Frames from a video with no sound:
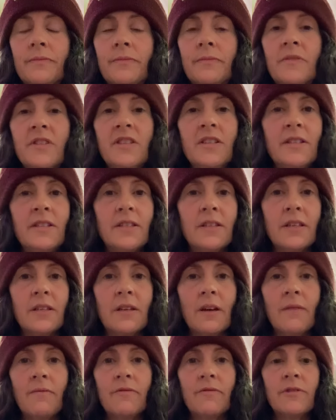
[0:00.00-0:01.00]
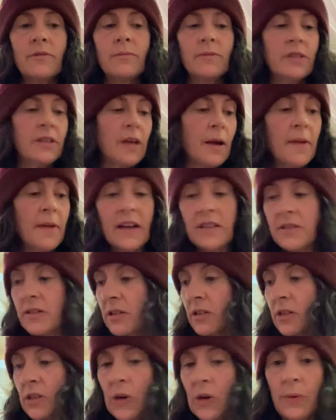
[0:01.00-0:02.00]
Just sit comfortably. I'm actually
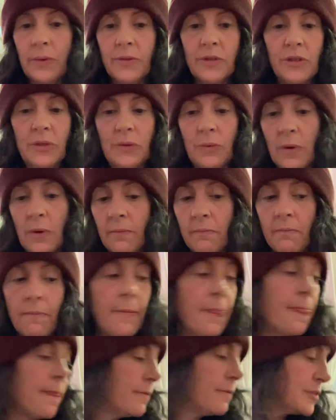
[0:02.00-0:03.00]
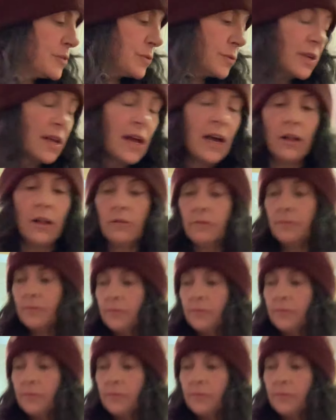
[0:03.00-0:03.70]
going to go into an L.